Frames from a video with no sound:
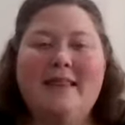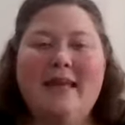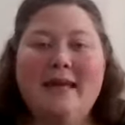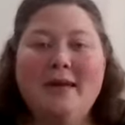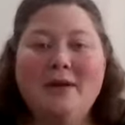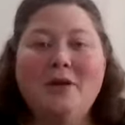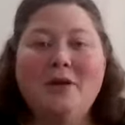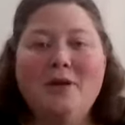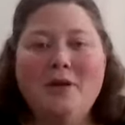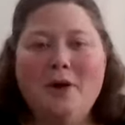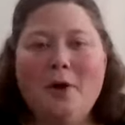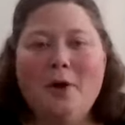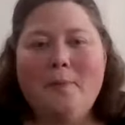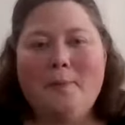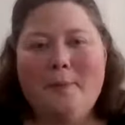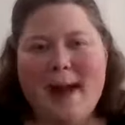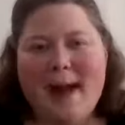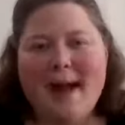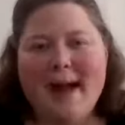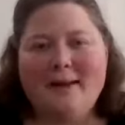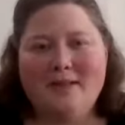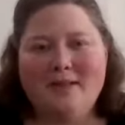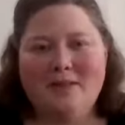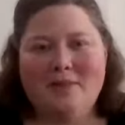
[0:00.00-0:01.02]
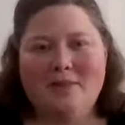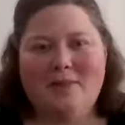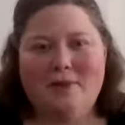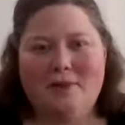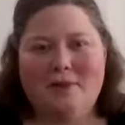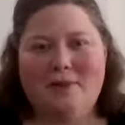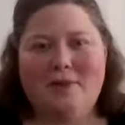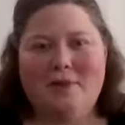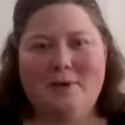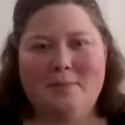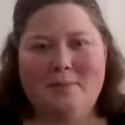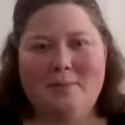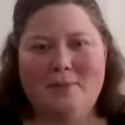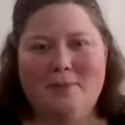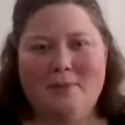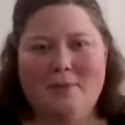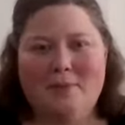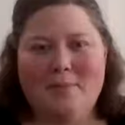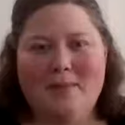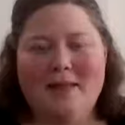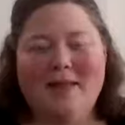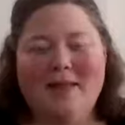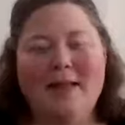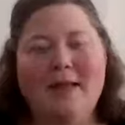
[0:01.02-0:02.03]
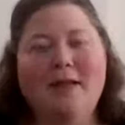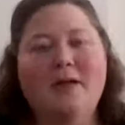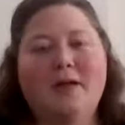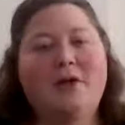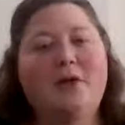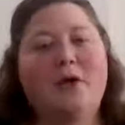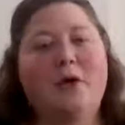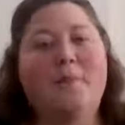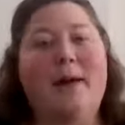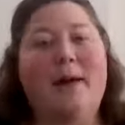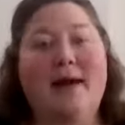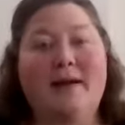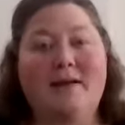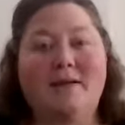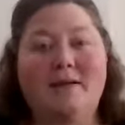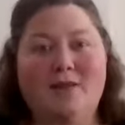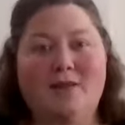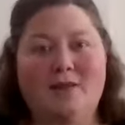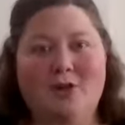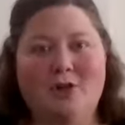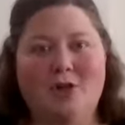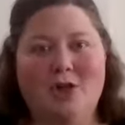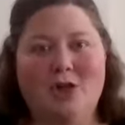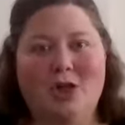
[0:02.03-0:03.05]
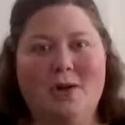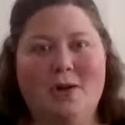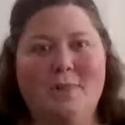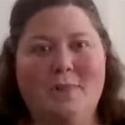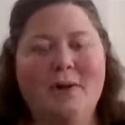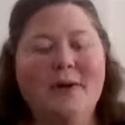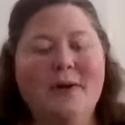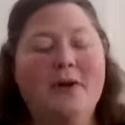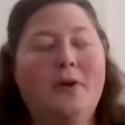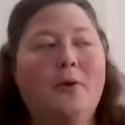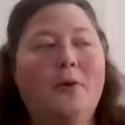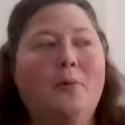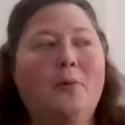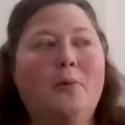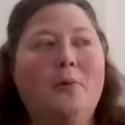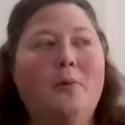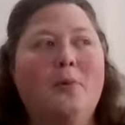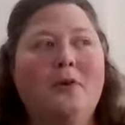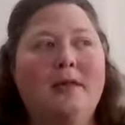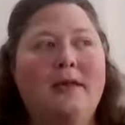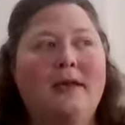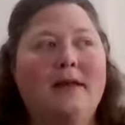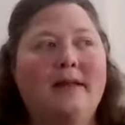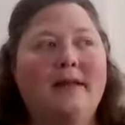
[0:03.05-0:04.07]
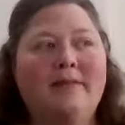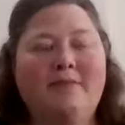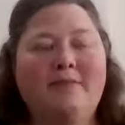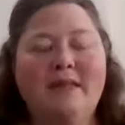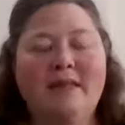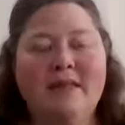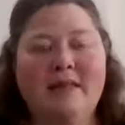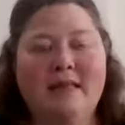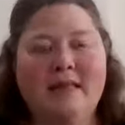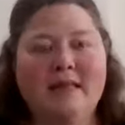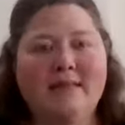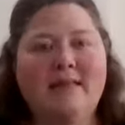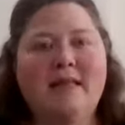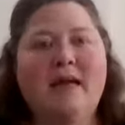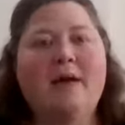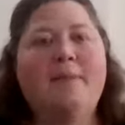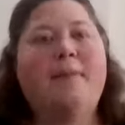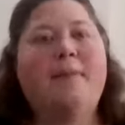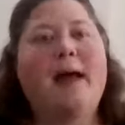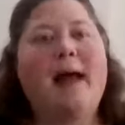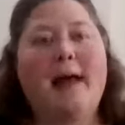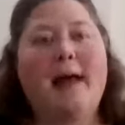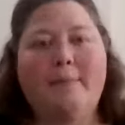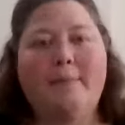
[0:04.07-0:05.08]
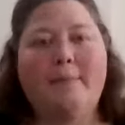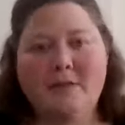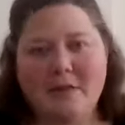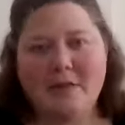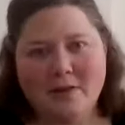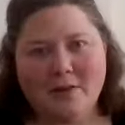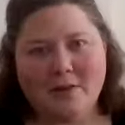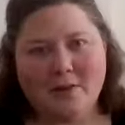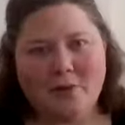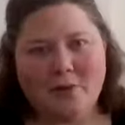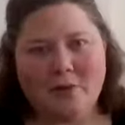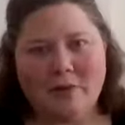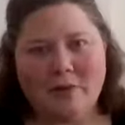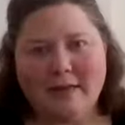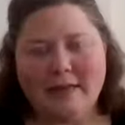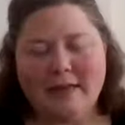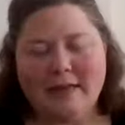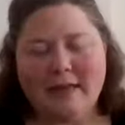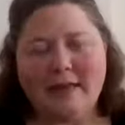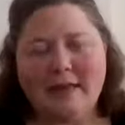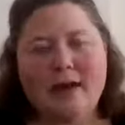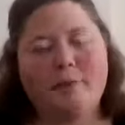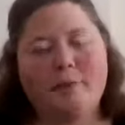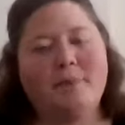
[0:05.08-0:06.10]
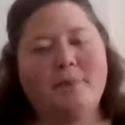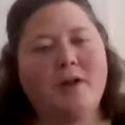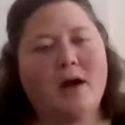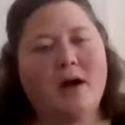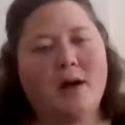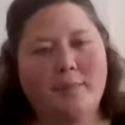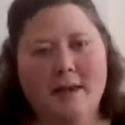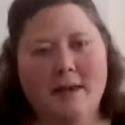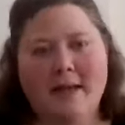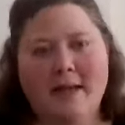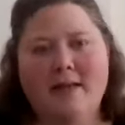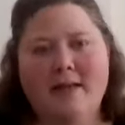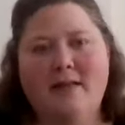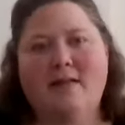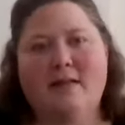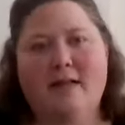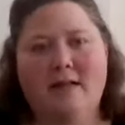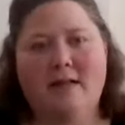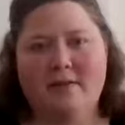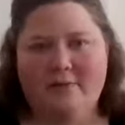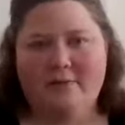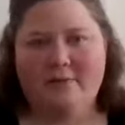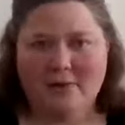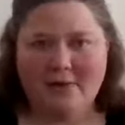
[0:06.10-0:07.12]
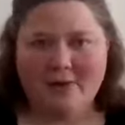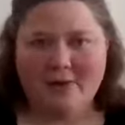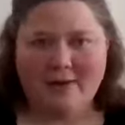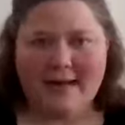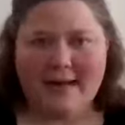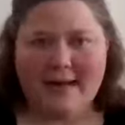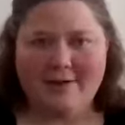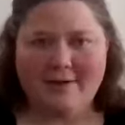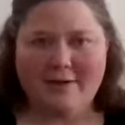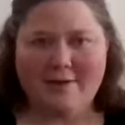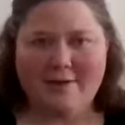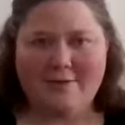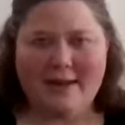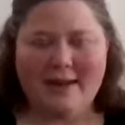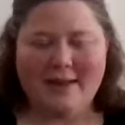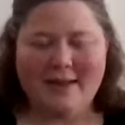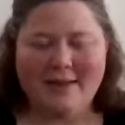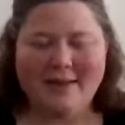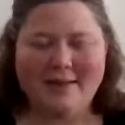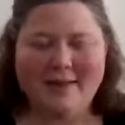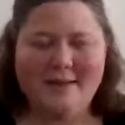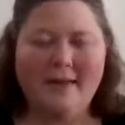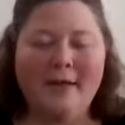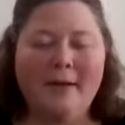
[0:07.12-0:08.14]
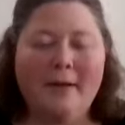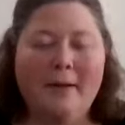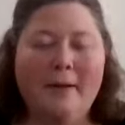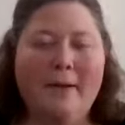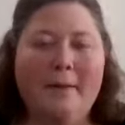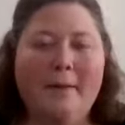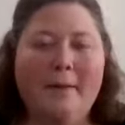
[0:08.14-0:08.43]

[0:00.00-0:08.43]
they could go back to their employment. They could go back to their job. Were they giving things up? Absolutely. I'm not making light of their sacrifice.